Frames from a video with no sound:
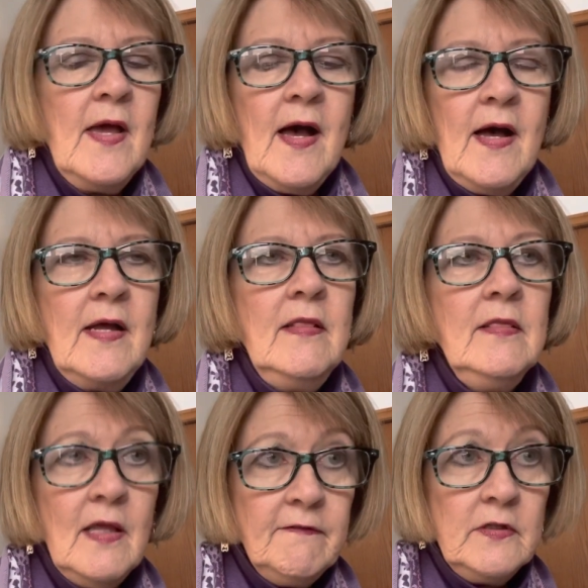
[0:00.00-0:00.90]
I
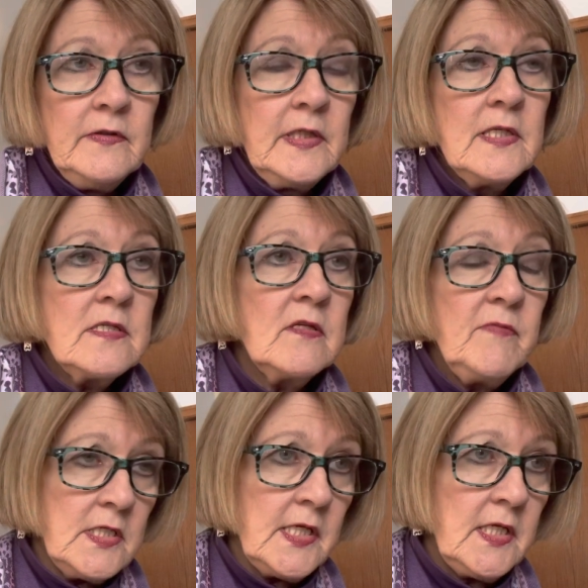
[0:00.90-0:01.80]
love doing this so
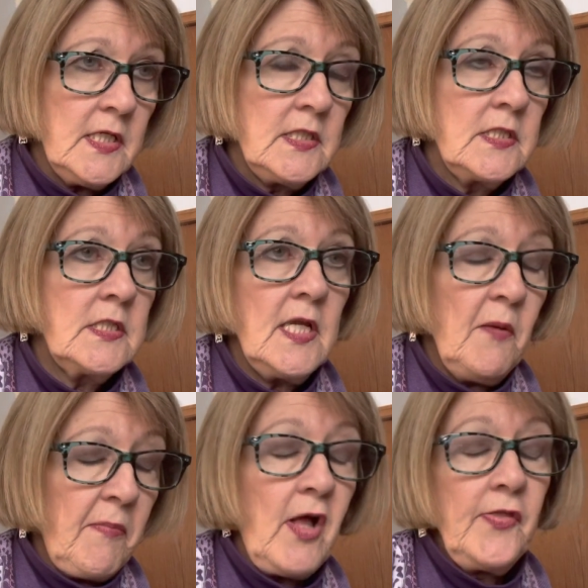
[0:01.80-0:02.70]
much I could stay
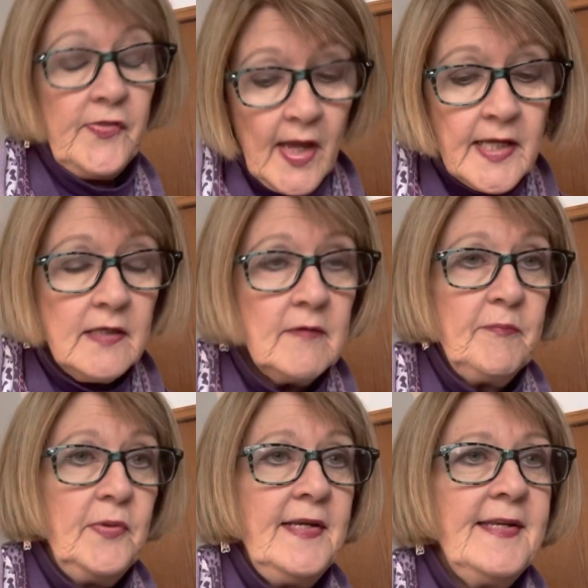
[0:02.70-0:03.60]
up all night
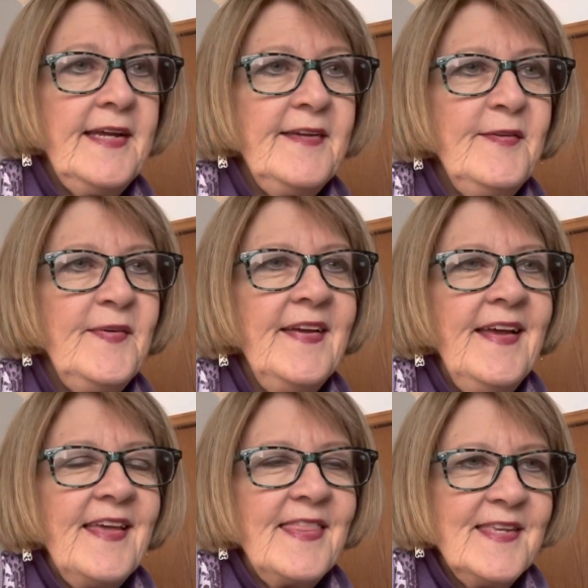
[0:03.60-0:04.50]
putting together
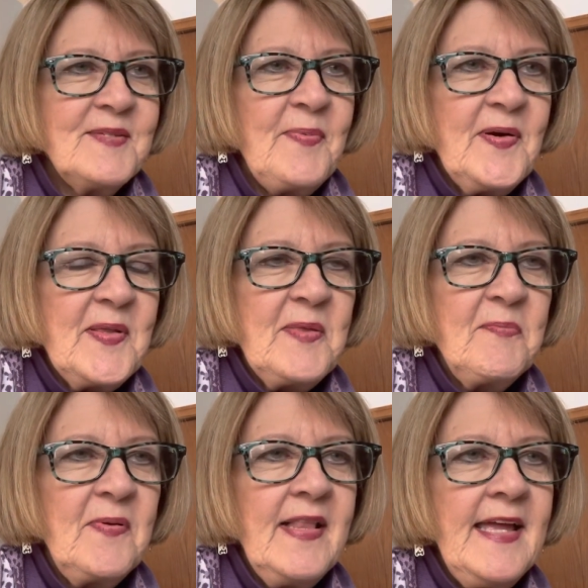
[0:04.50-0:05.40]
this part of the
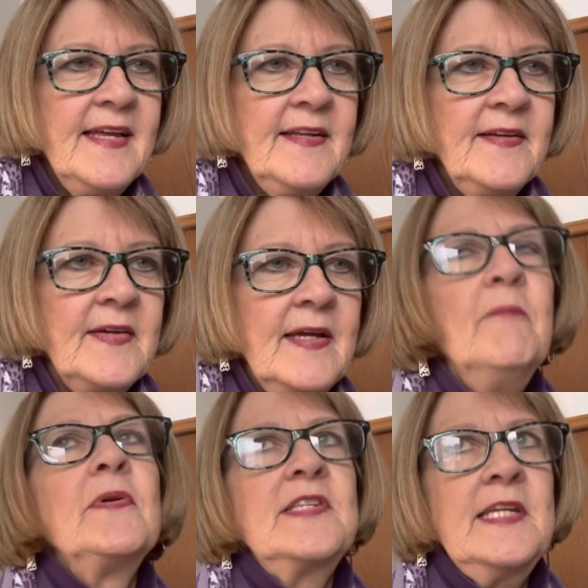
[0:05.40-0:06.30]
plan, in
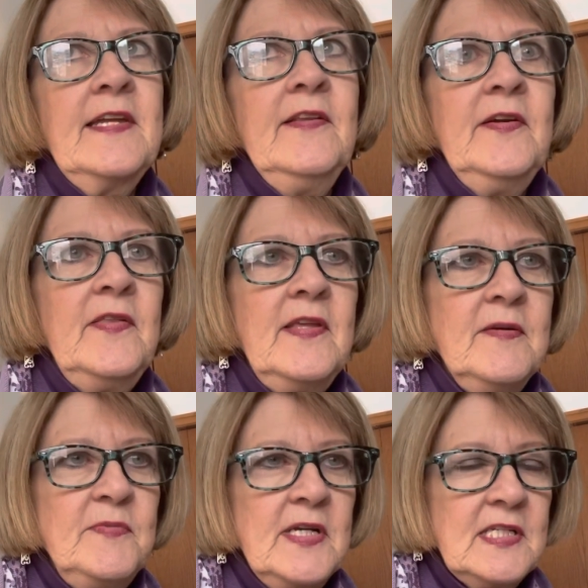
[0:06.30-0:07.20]
particular the
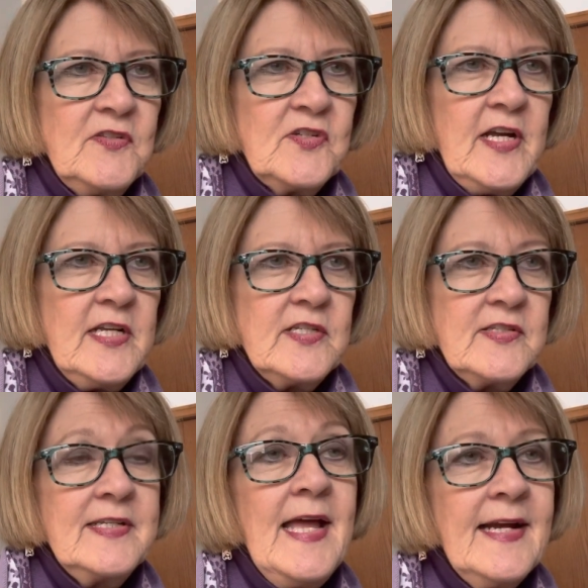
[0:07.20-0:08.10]
objectives, strategies,
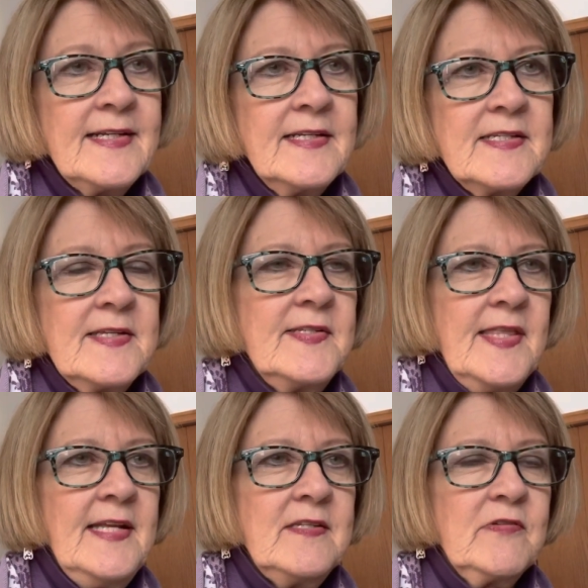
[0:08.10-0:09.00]
and tactics, because
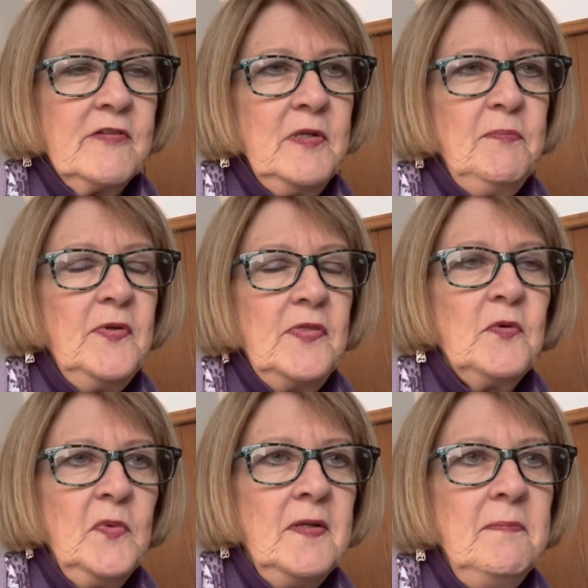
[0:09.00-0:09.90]
that's where we put the
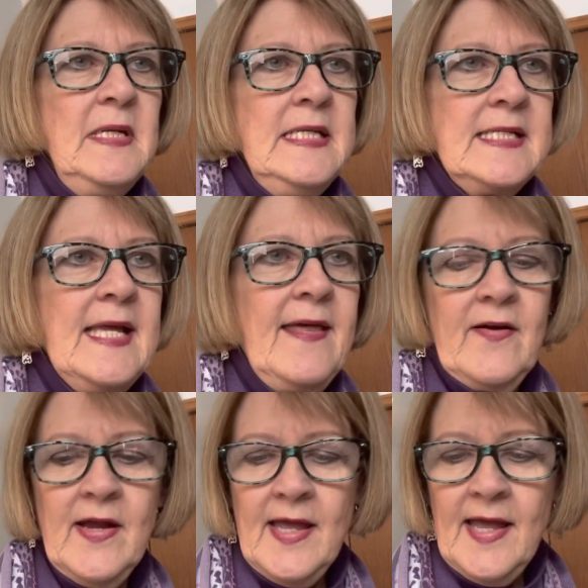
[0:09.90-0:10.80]
real meat
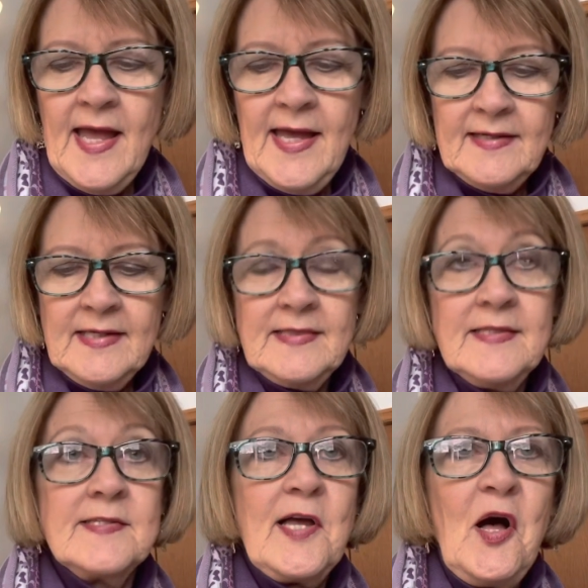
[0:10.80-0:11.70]
together and get
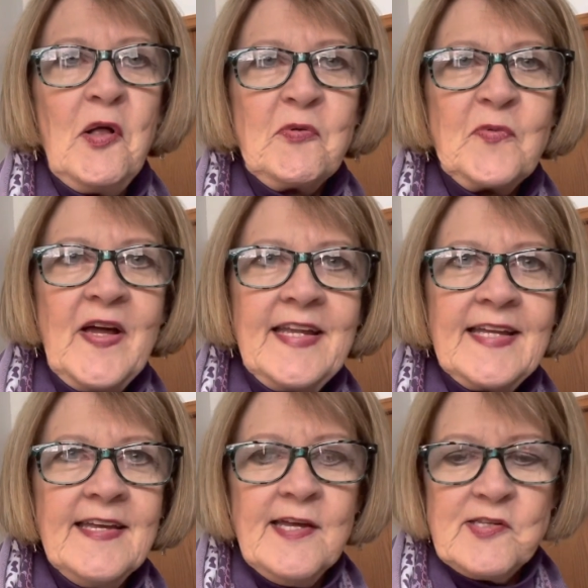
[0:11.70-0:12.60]
this all running.
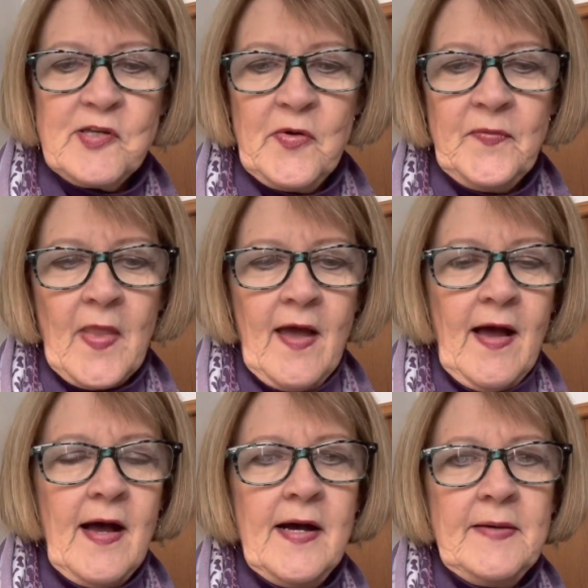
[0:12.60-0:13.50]
So
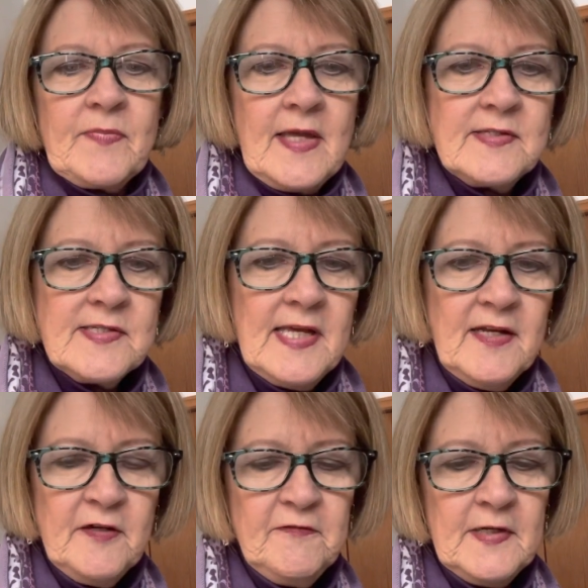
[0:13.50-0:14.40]
instead
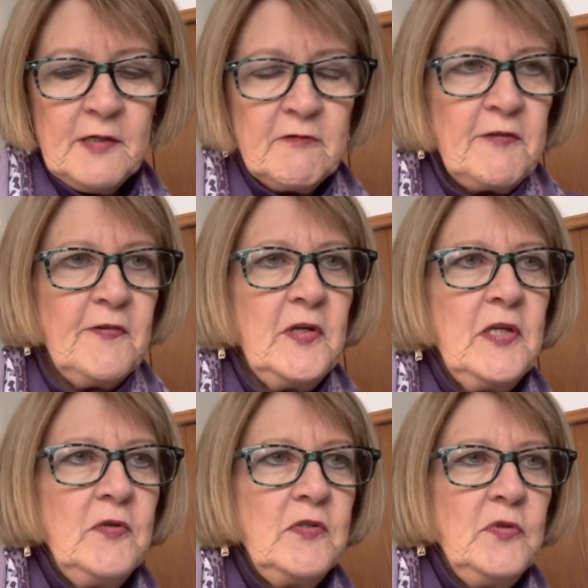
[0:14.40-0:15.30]
of referring
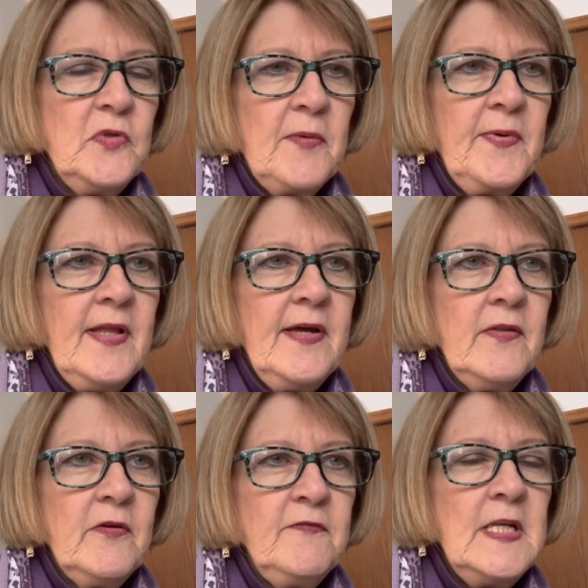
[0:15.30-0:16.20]
you to a couple
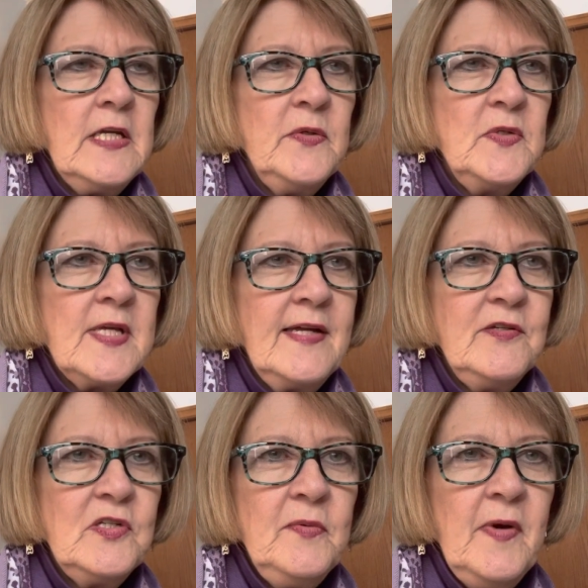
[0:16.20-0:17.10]
other videos on
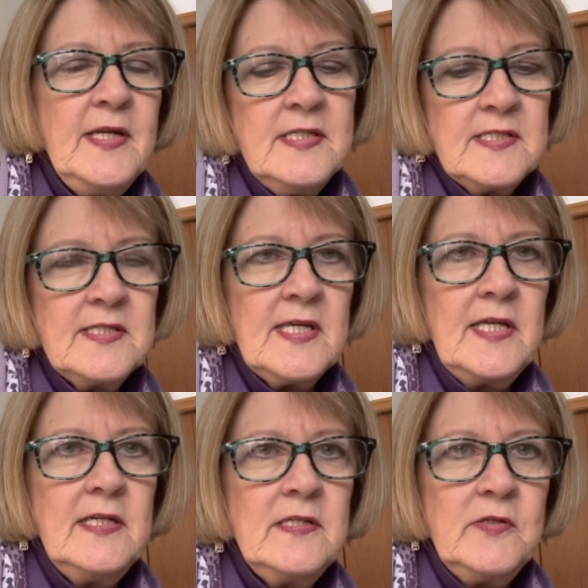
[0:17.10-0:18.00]
YouTube, I just
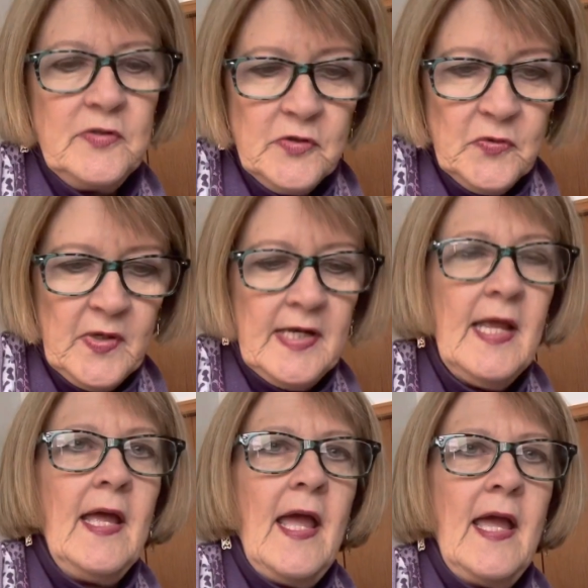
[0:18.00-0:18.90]
decided to do a new one,
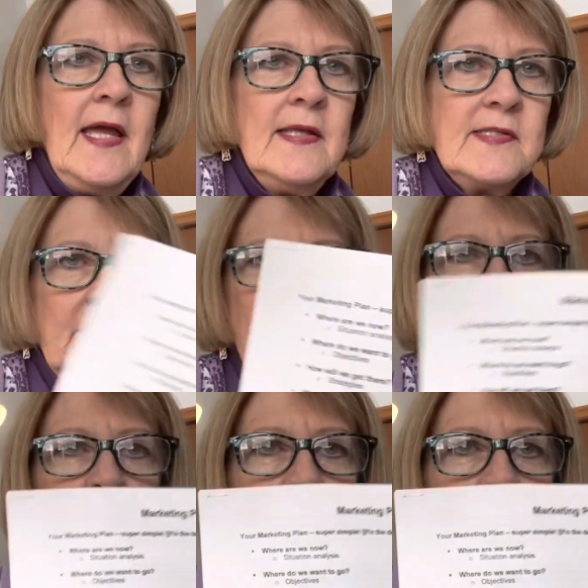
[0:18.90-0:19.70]
and some of you will